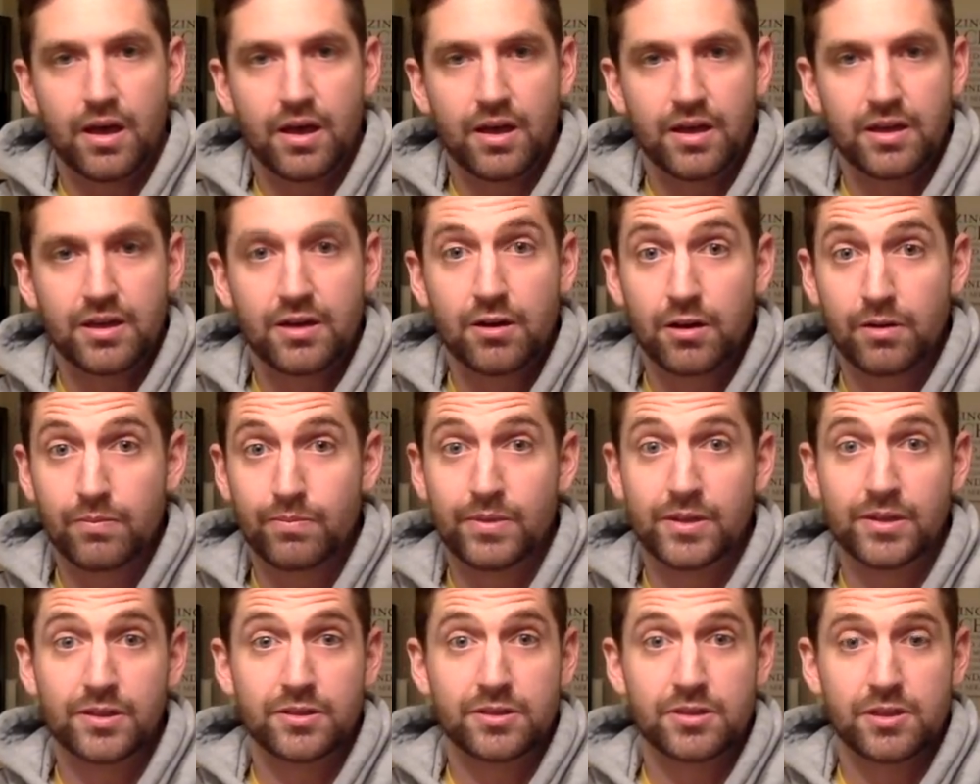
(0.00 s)
Here in
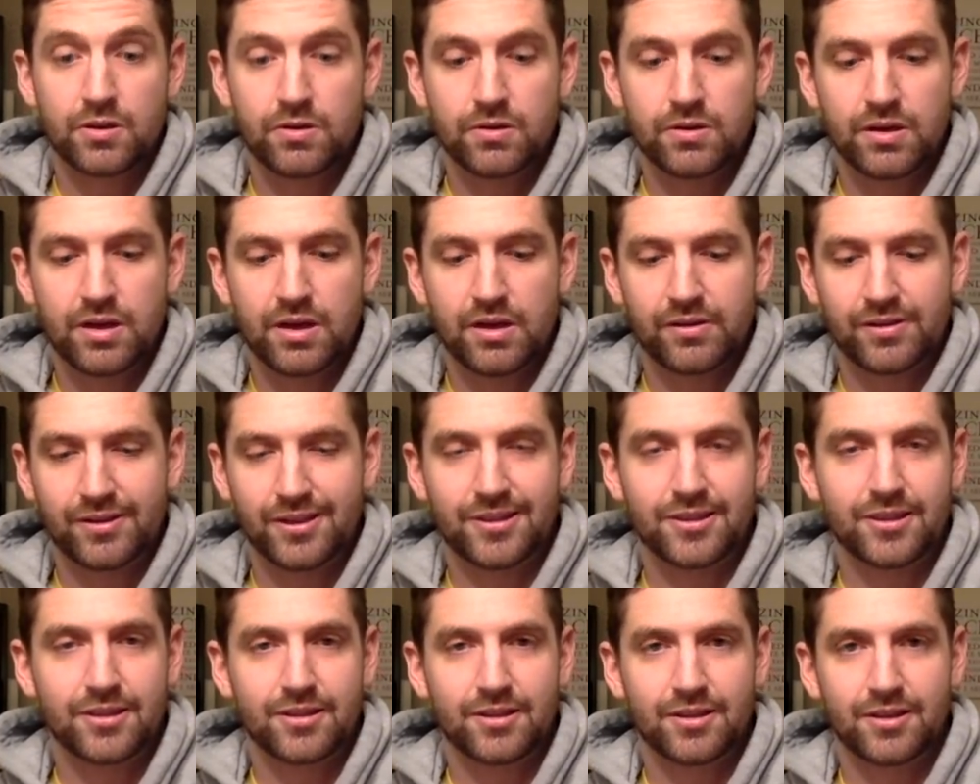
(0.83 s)
Minnesota, I
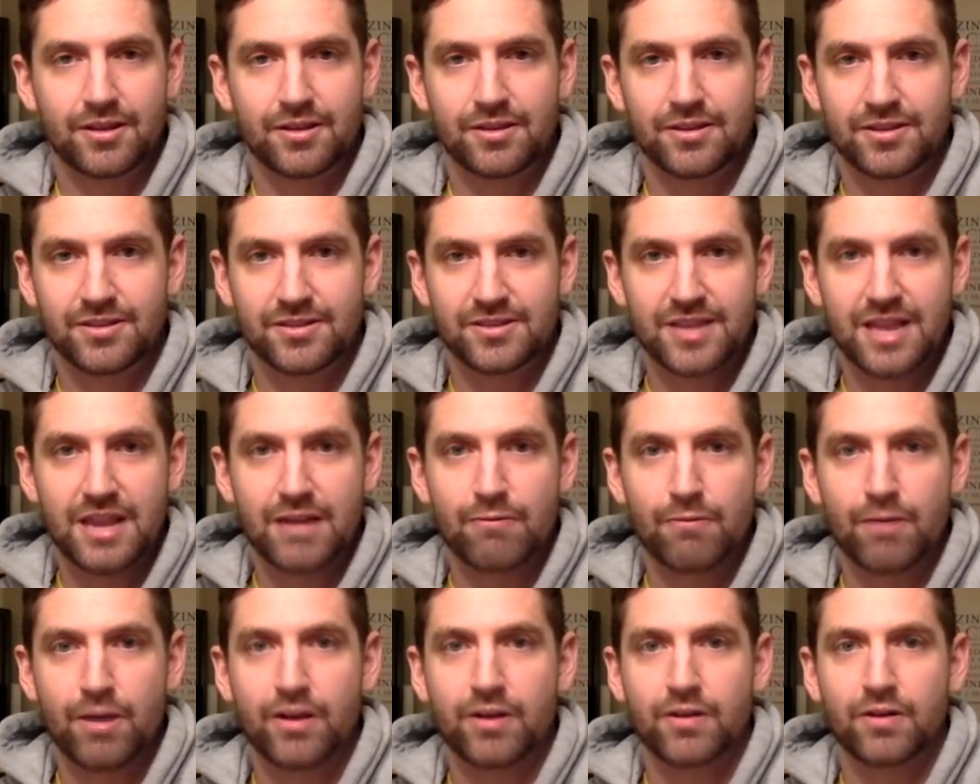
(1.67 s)
think the state
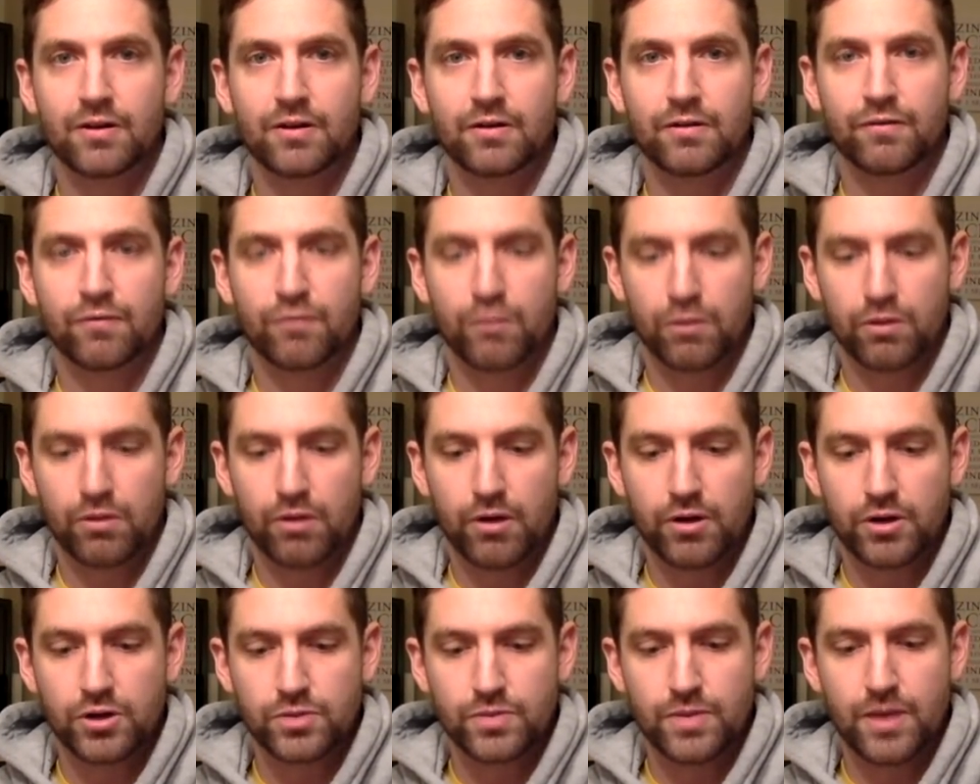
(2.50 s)
record for a
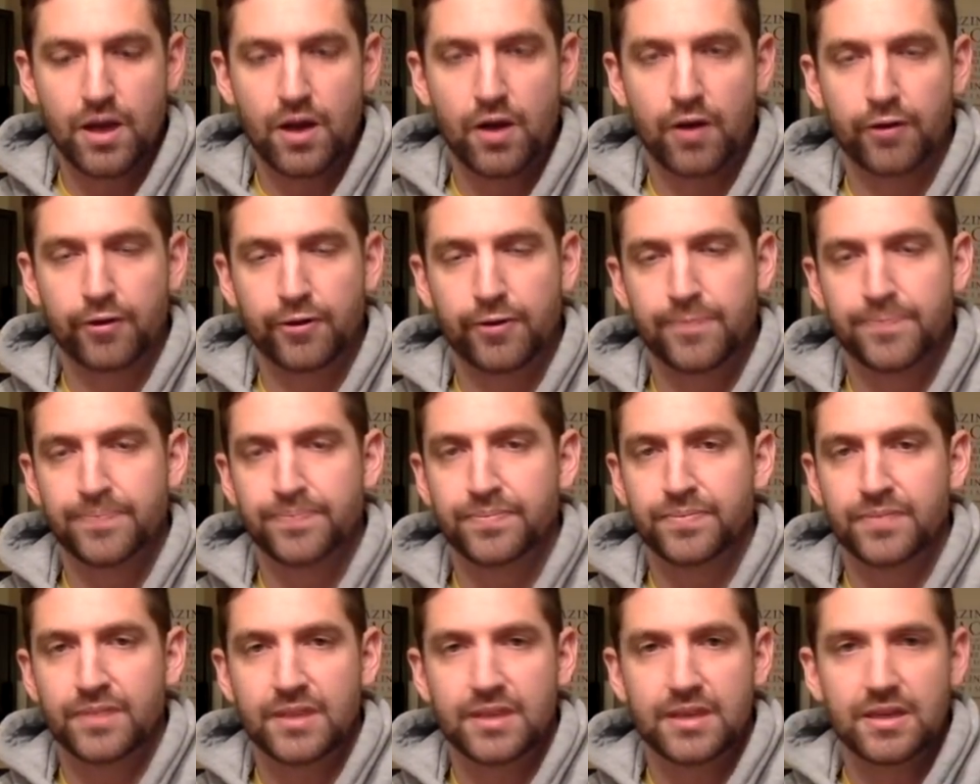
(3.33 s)
largemouth
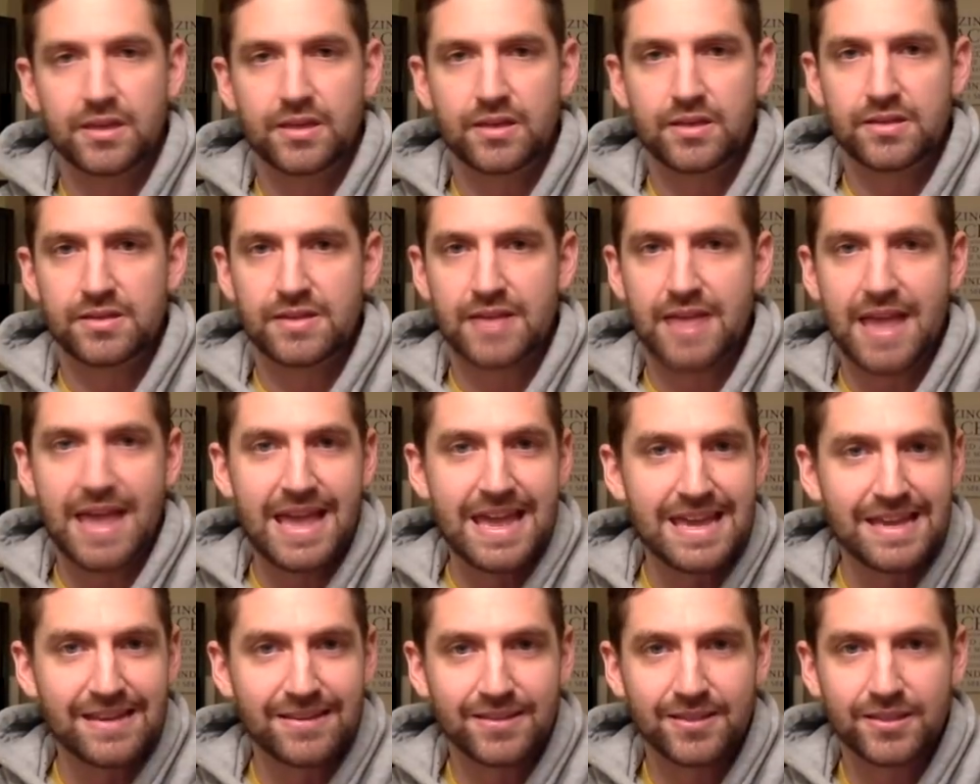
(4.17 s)
is
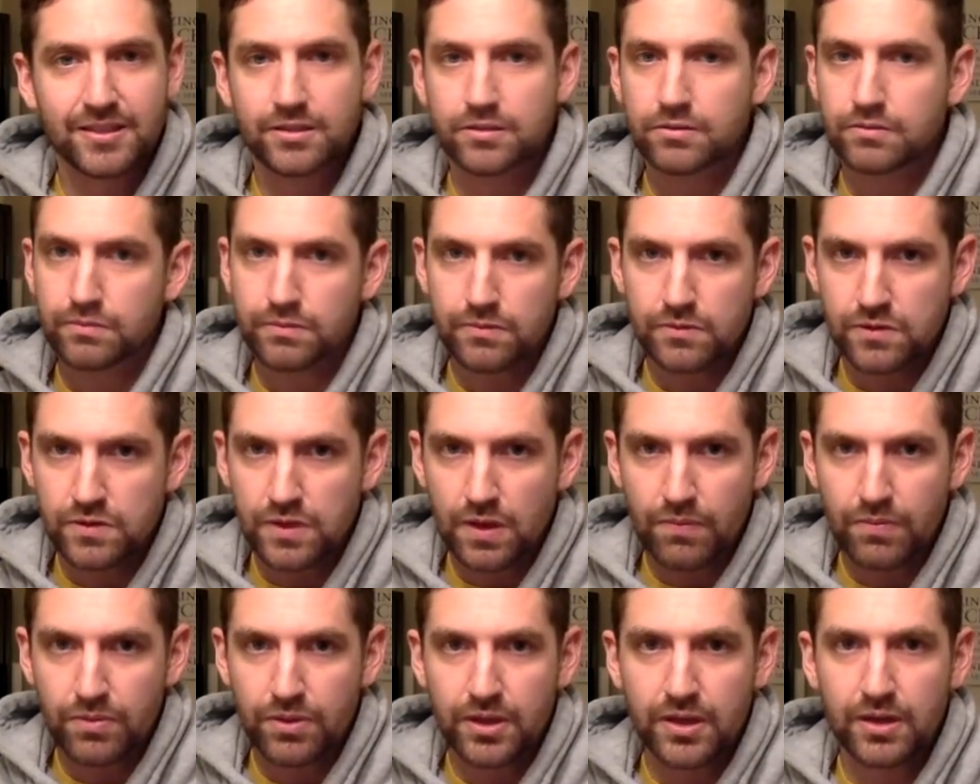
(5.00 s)
8
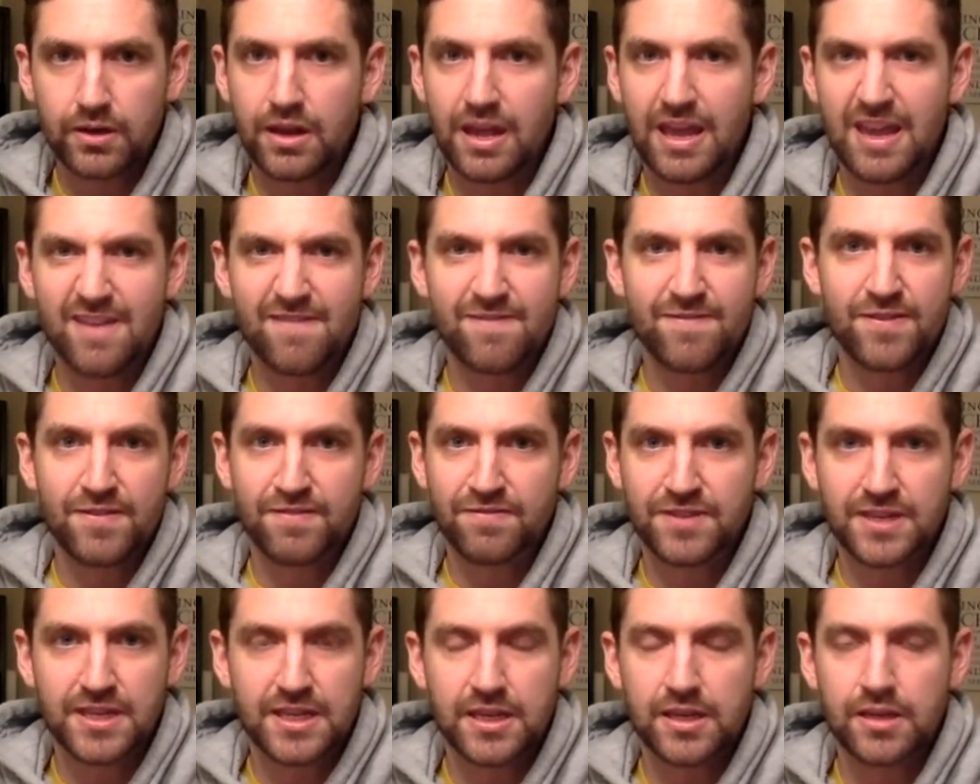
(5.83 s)
something,
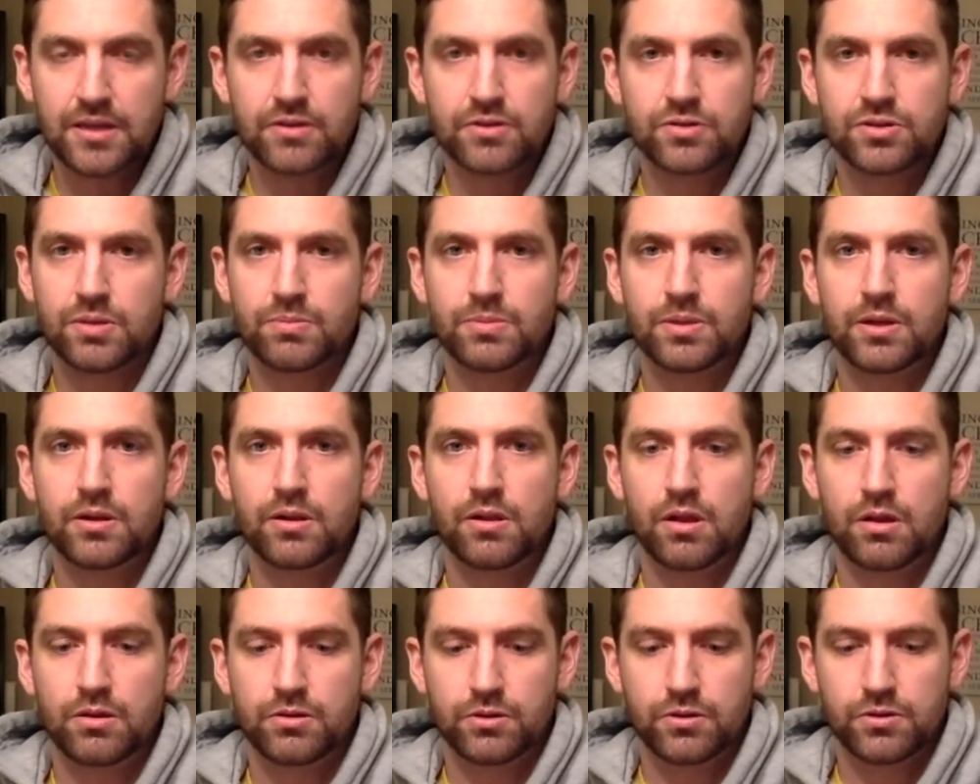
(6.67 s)
815 or something
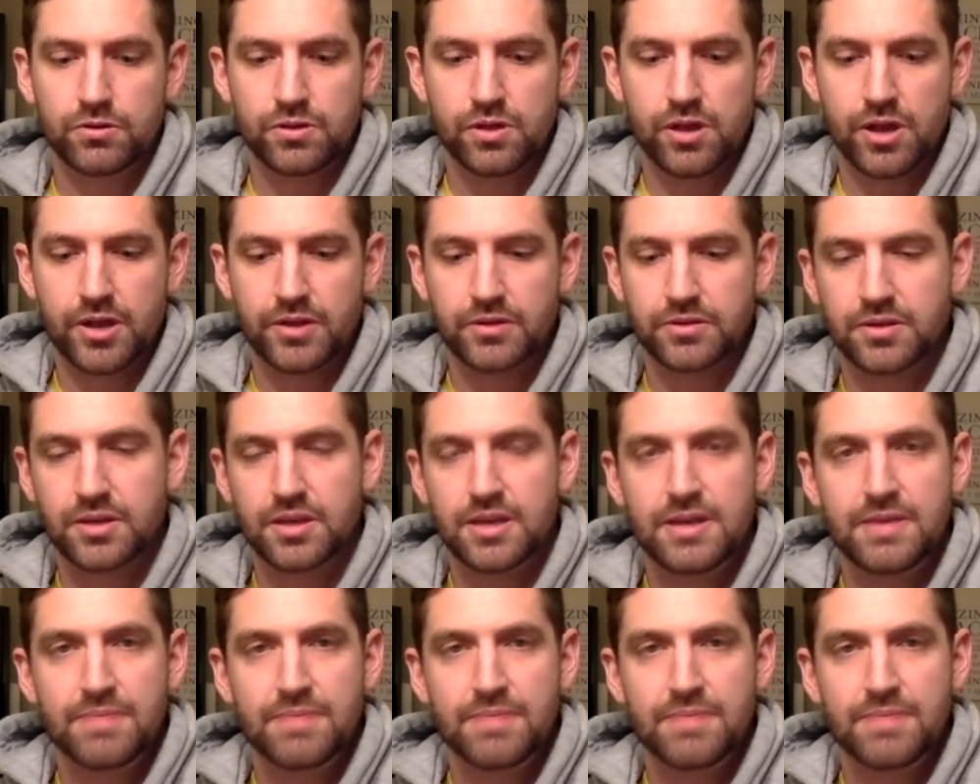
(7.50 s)
along those lines.